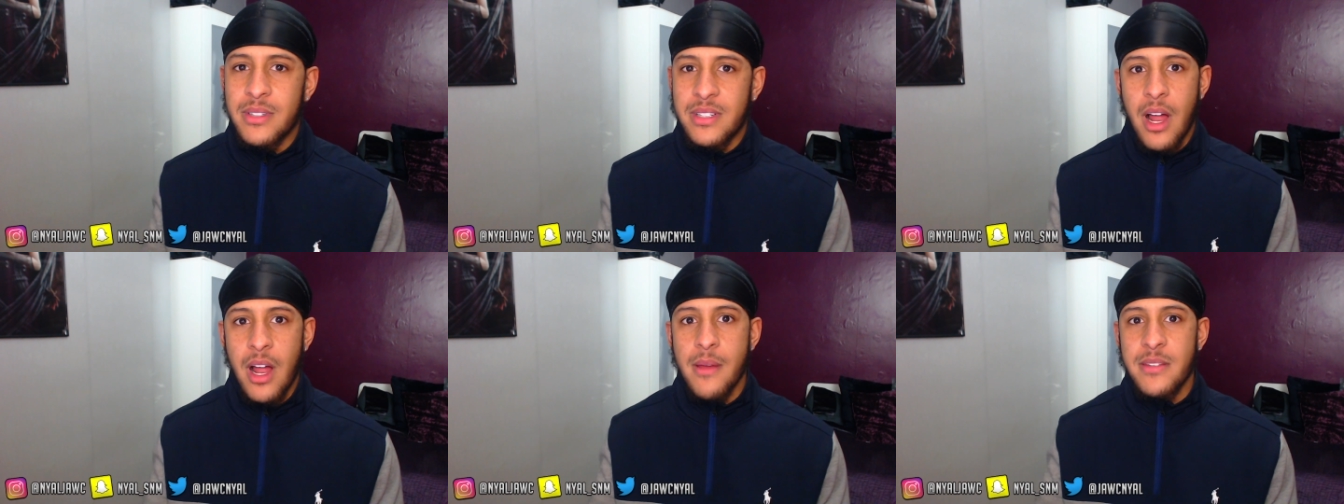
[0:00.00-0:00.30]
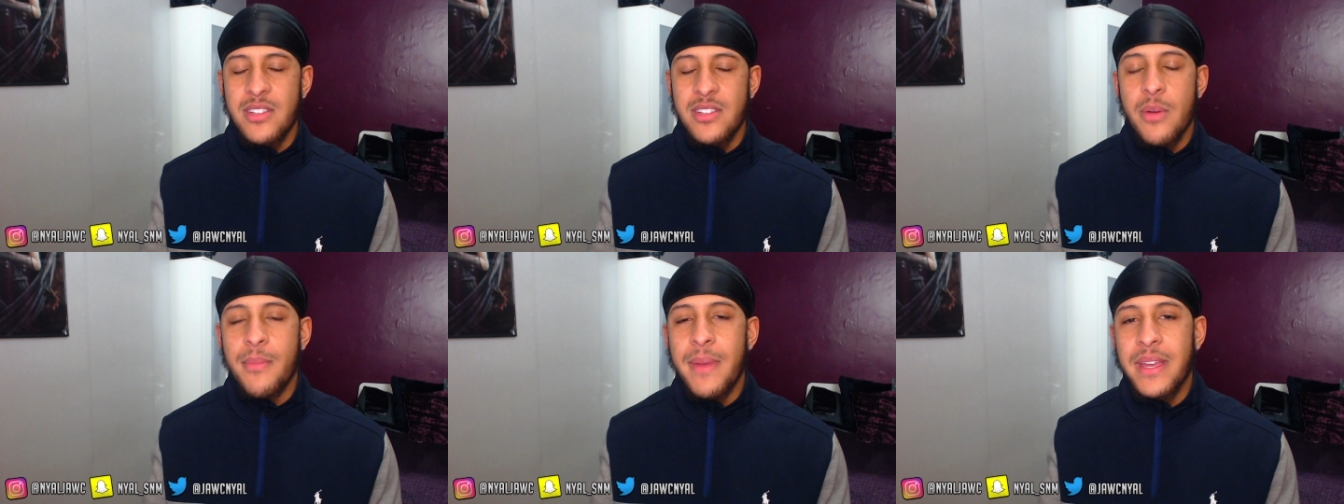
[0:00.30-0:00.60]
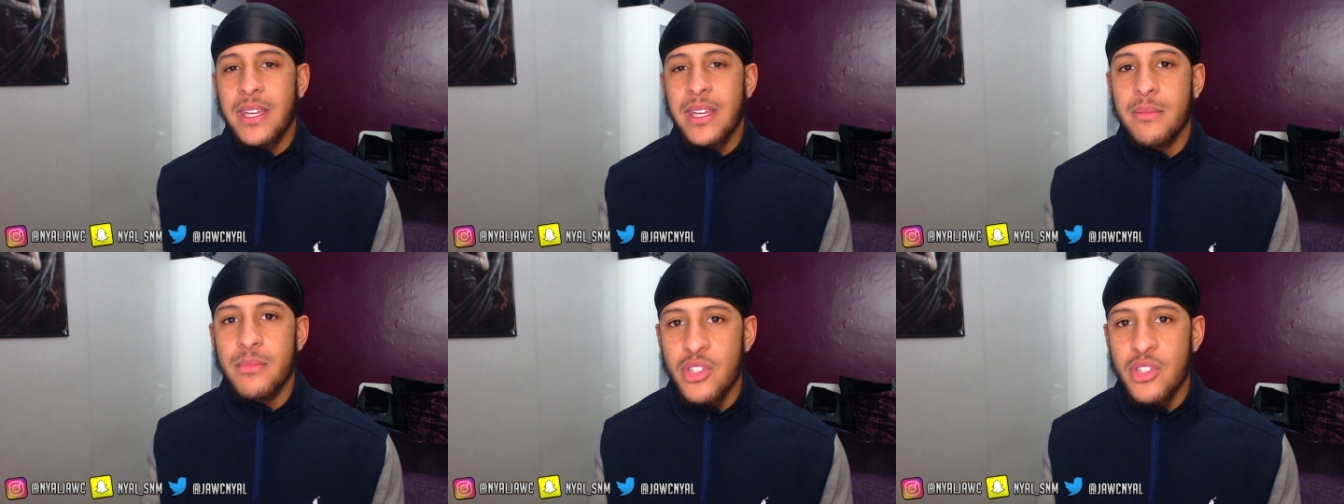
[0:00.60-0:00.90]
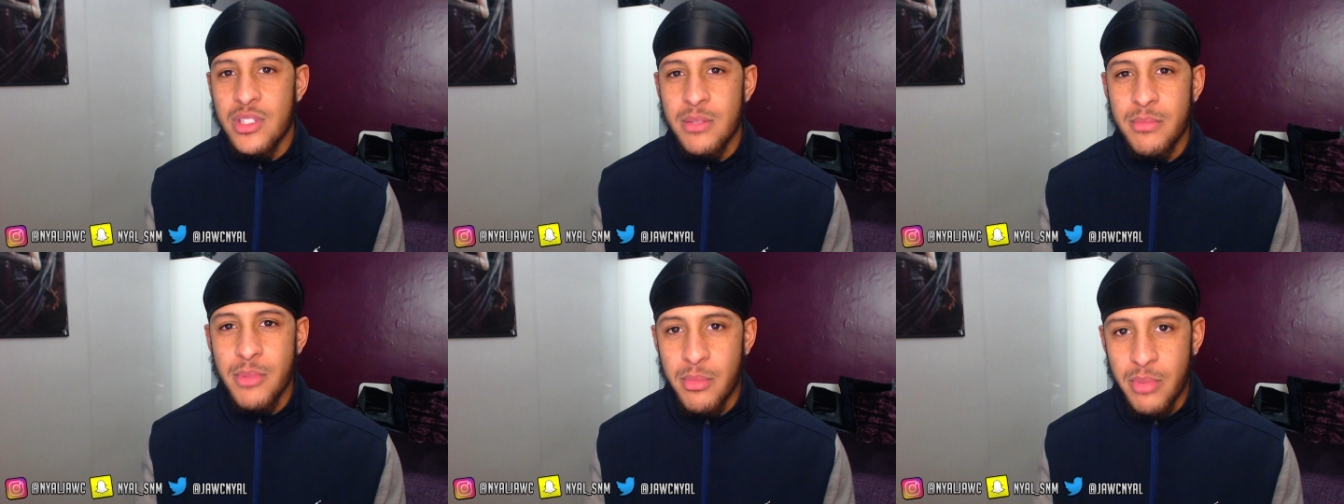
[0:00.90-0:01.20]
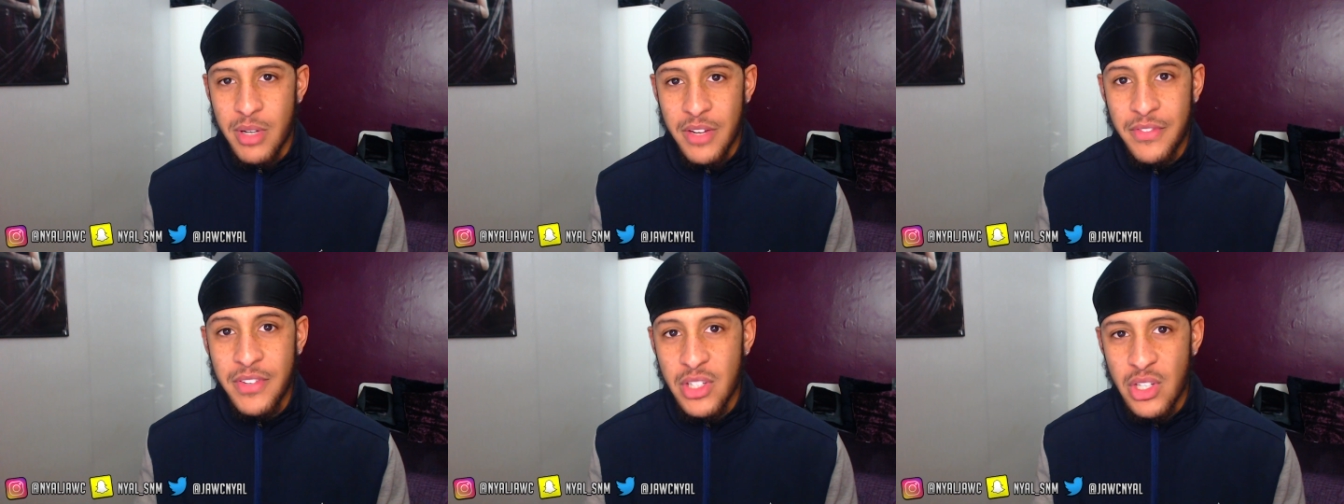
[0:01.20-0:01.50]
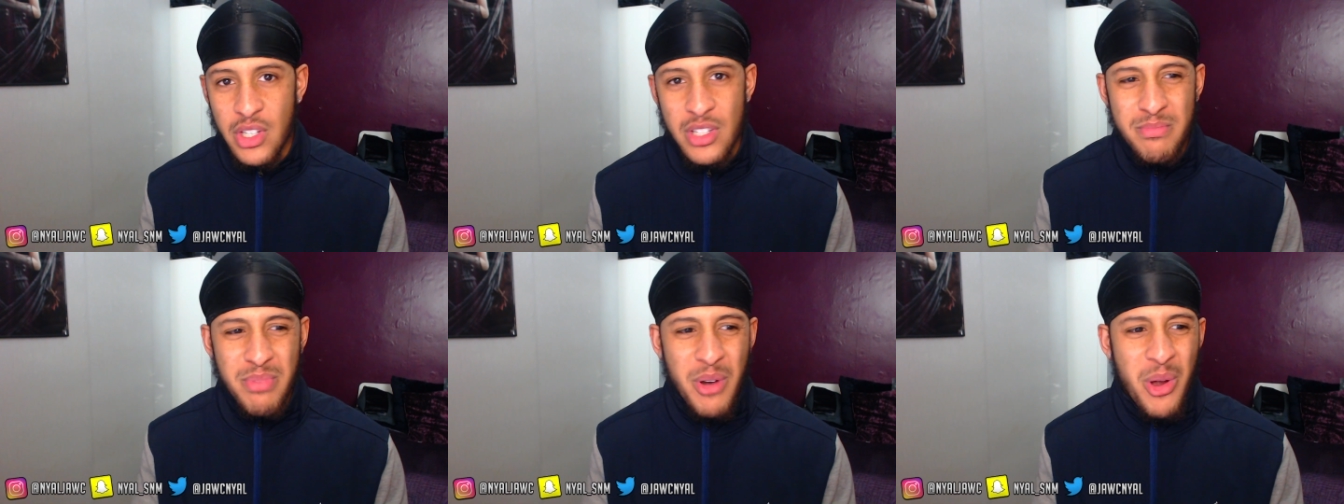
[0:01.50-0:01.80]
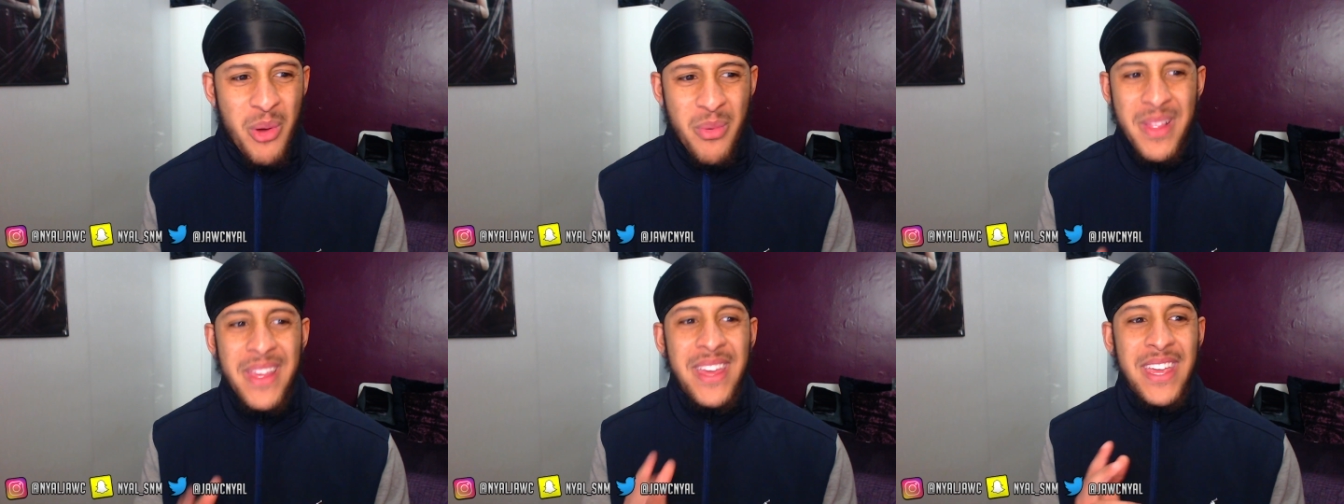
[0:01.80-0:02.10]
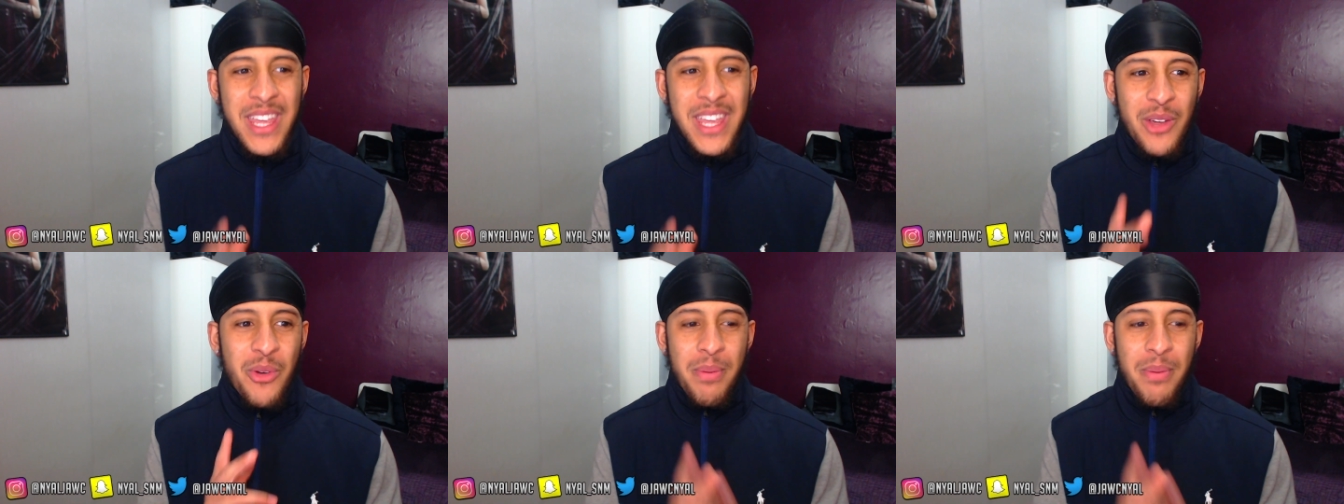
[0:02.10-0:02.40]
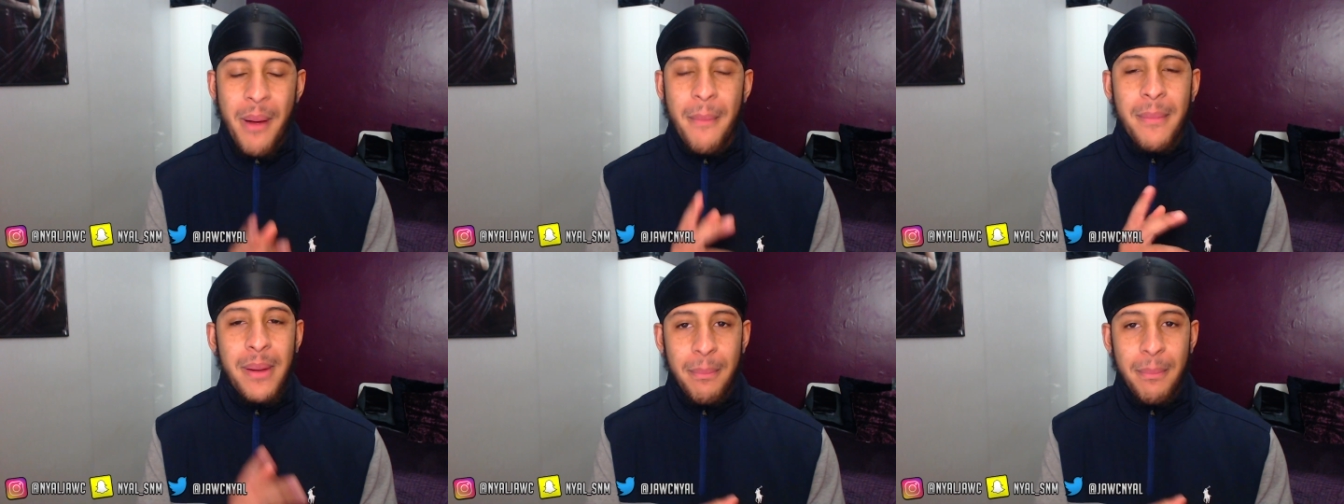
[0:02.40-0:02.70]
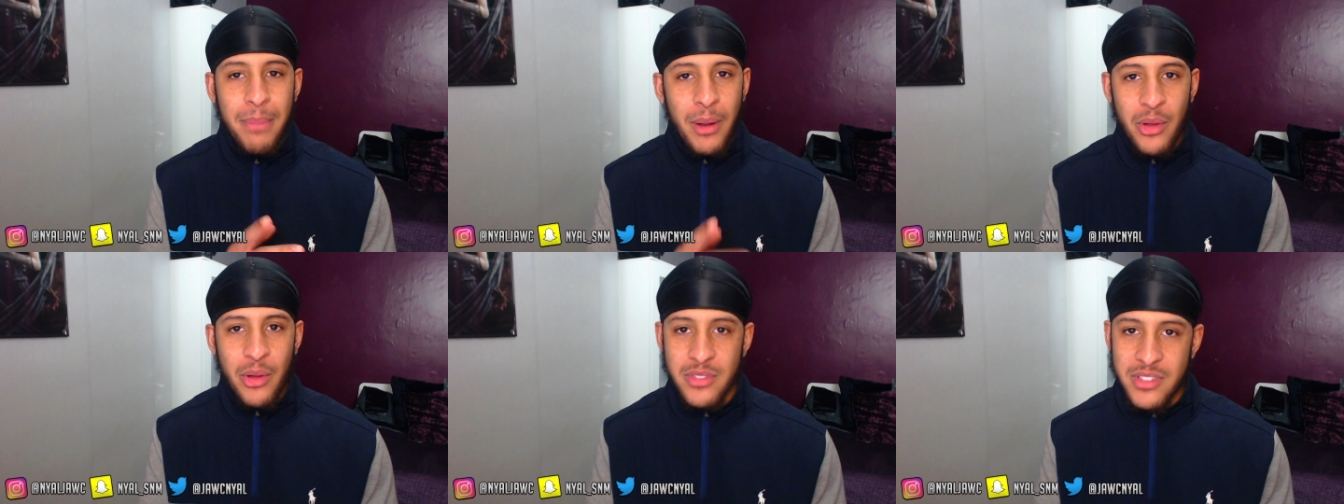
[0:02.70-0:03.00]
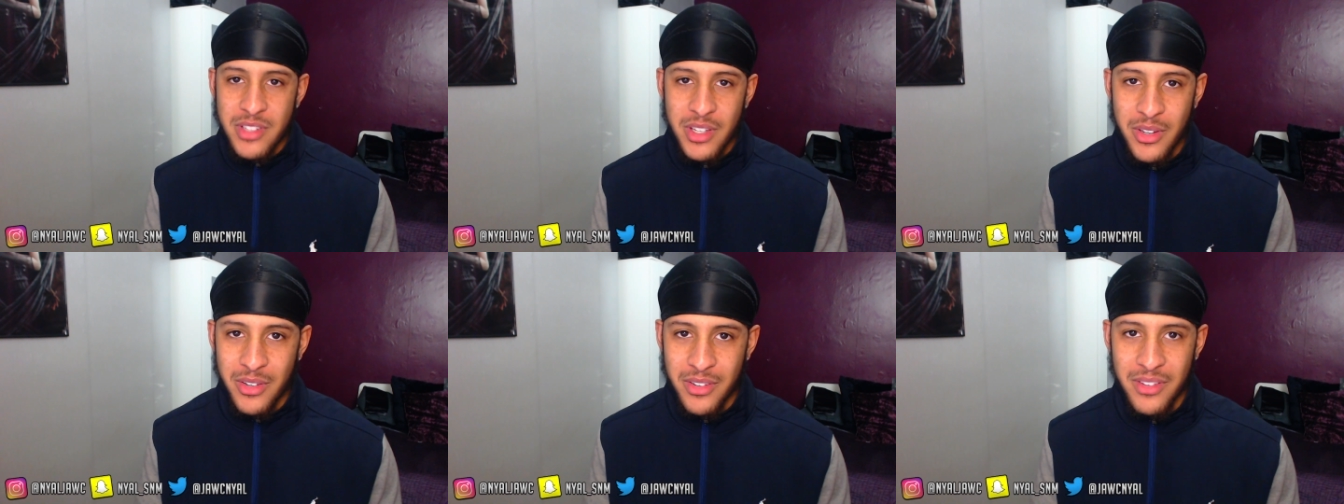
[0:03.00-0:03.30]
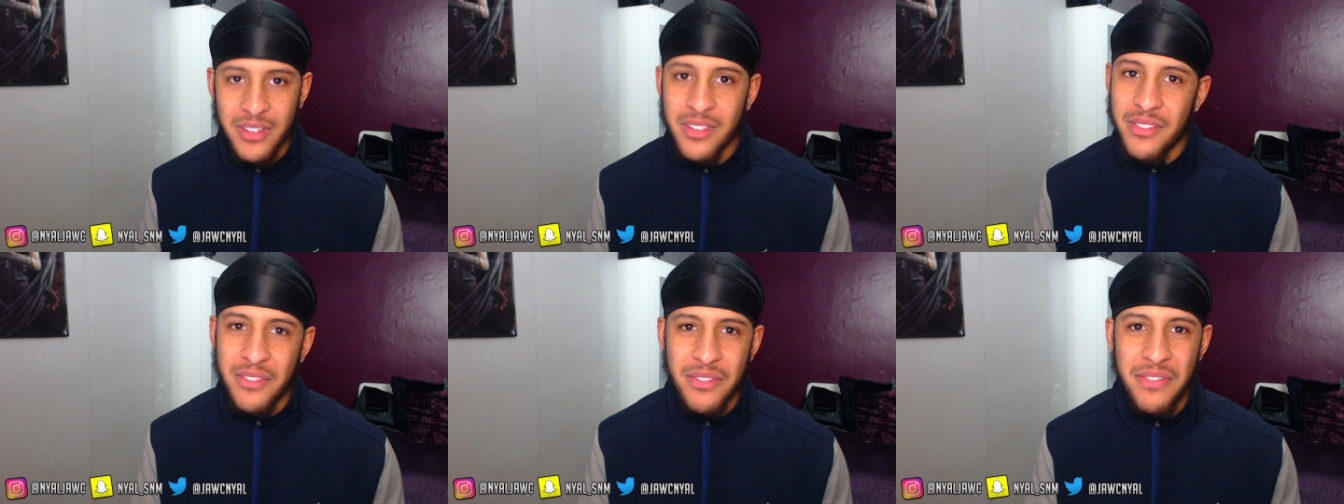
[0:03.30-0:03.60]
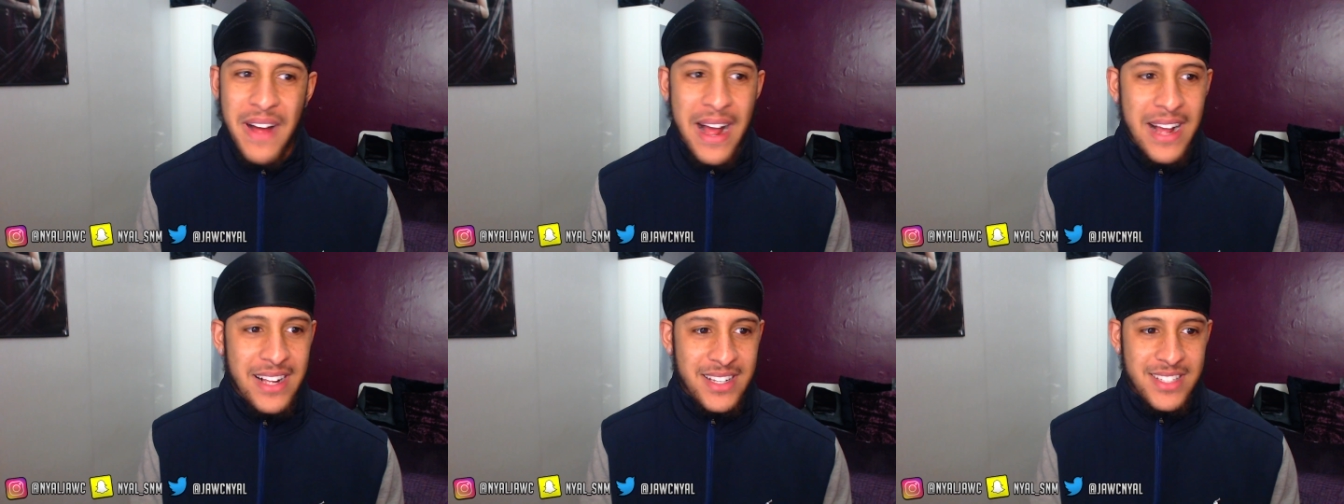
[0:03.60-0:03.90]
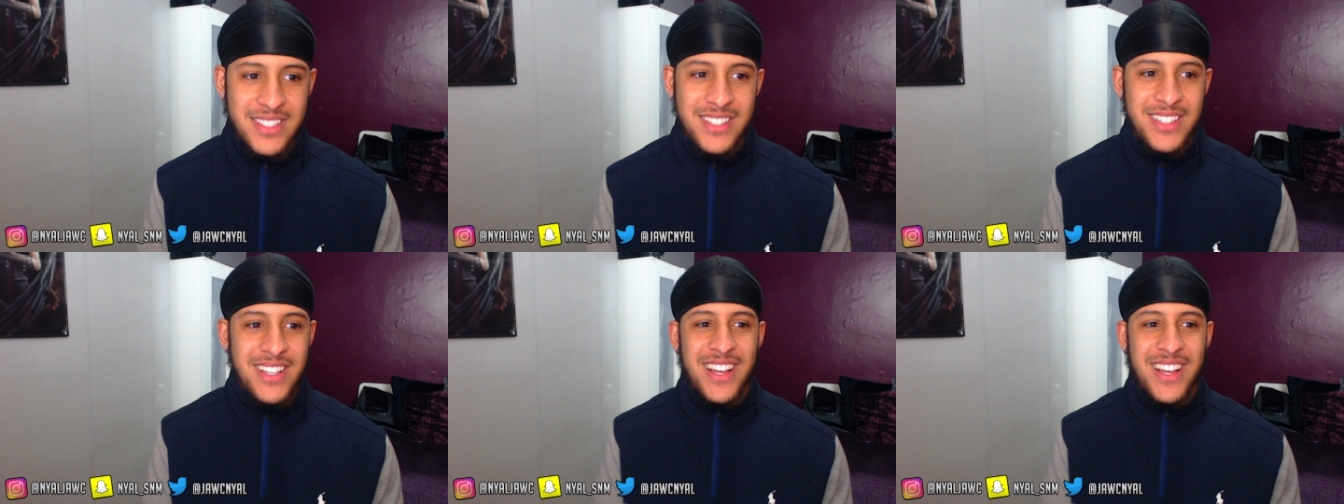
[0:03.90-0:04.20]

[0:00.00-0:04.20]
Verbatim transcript: still making music, but if he does, bro, he will probably blow soon. Facts.